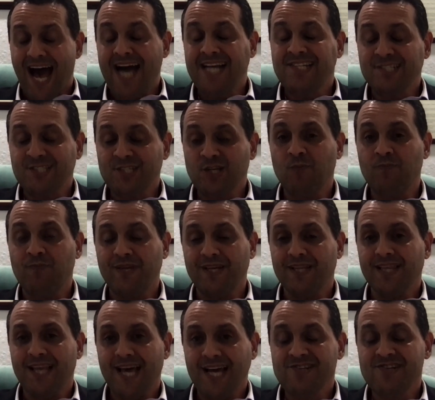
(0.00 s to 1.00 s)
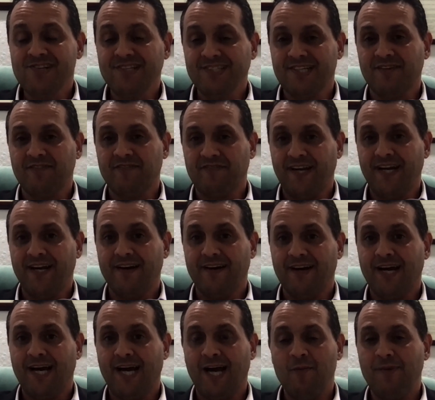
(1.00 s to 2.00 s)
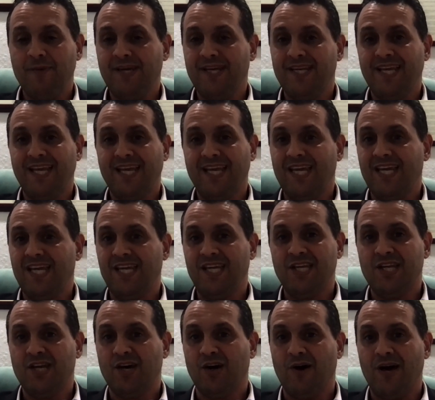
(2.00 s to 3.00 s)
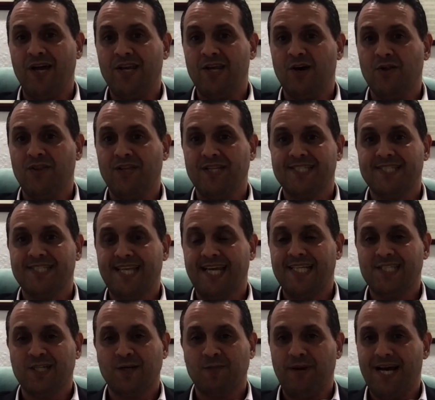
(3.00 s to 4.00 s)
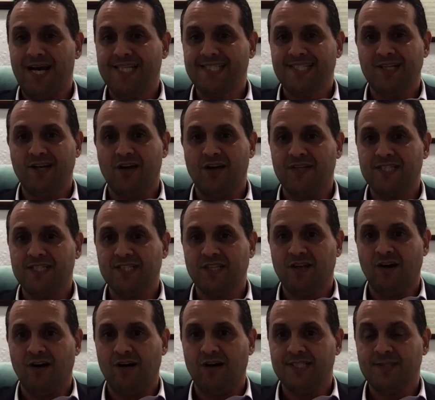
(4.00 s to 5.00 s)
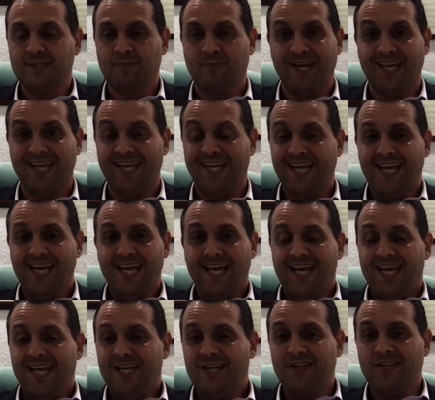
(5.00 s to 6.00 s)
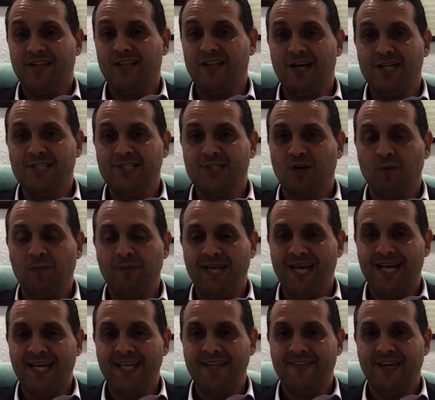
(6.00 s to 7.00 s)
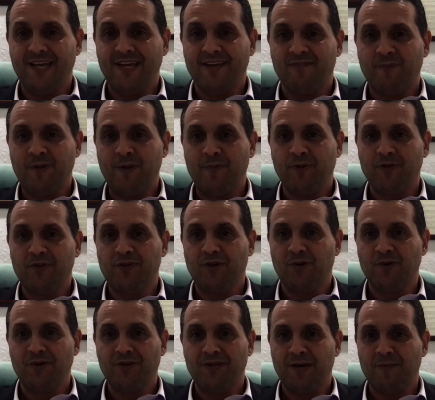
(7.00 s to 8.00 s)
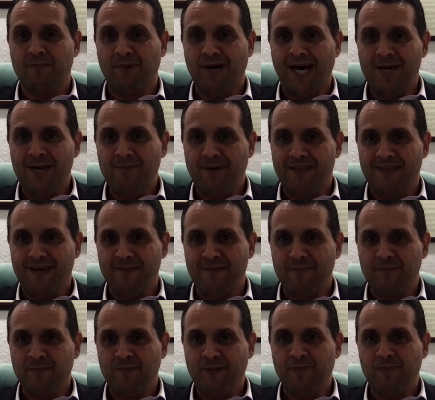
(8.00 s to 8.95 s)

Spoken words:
I just hope the elections are fair. I mean, you know, I know that states are passing all these laws, but, you know, the laws don't mean anything if people don't abide by them and